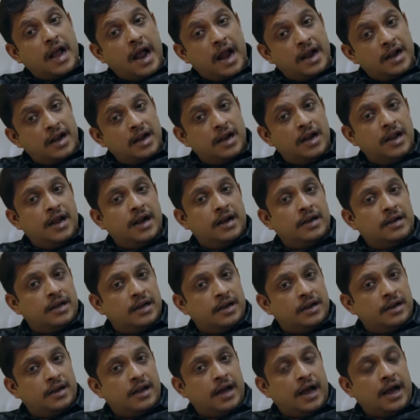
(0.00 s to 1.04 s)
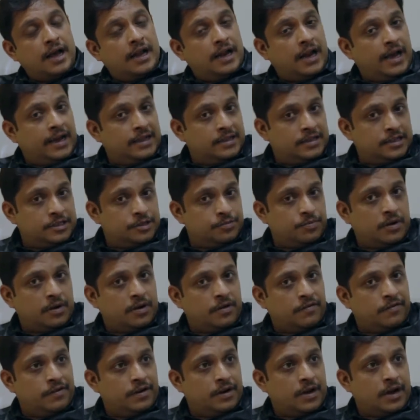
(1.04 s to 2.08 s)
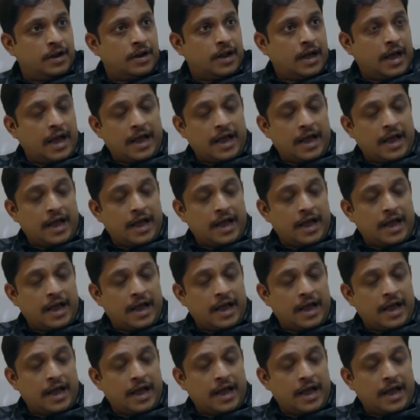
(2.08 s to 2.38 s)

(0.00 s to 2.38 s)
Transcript: candidly and tell, I like this part of it and